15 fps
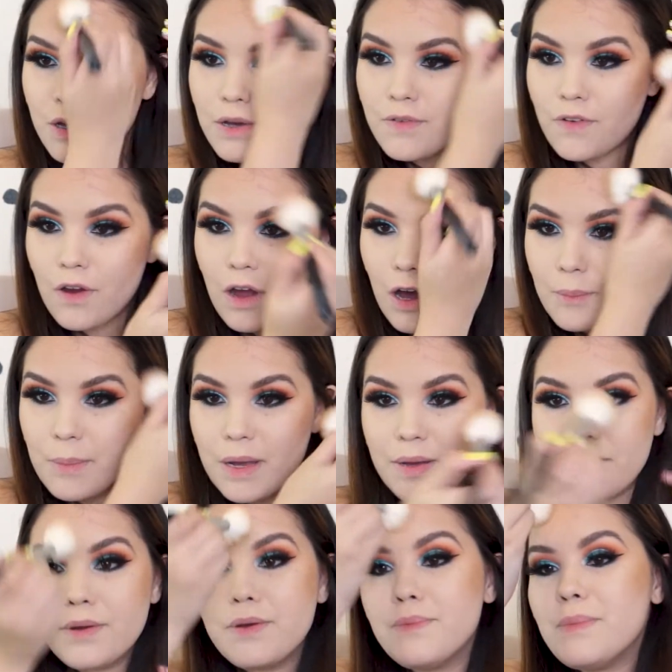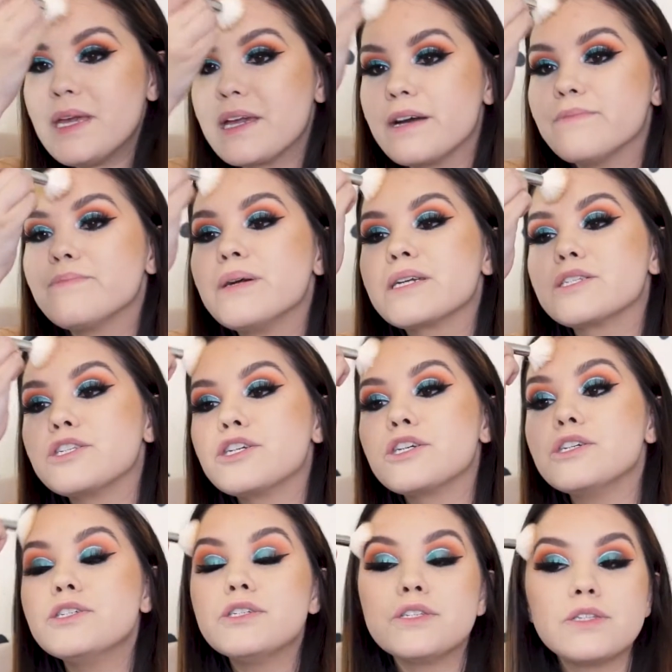for all my makeup
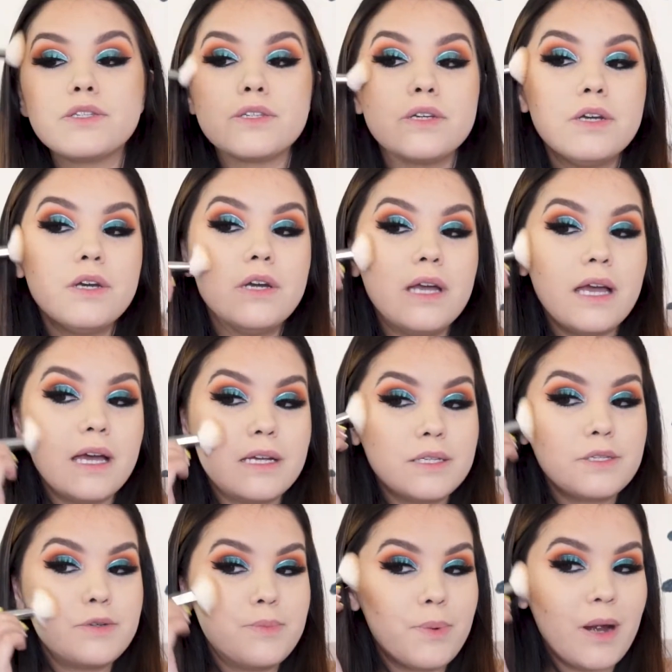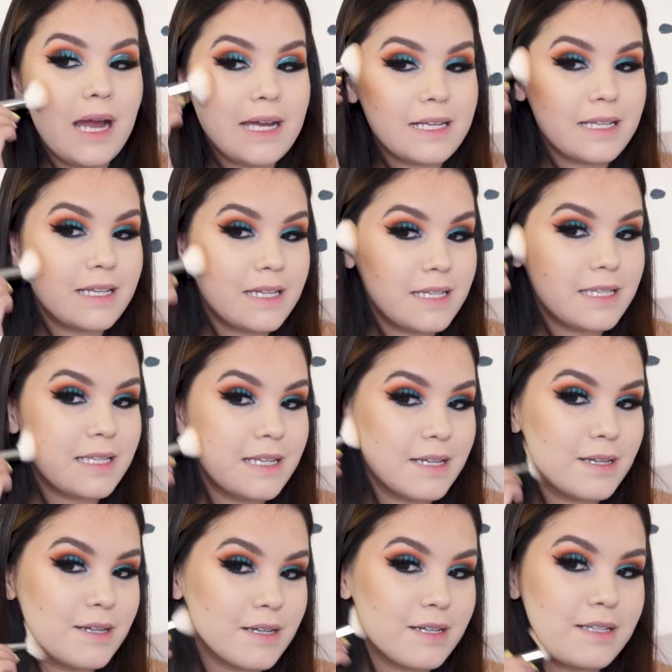pictures and to practice.
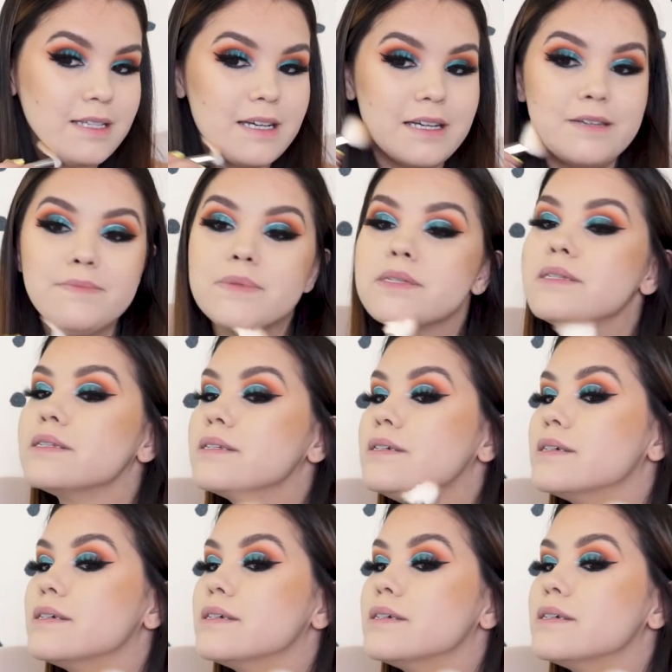Good times.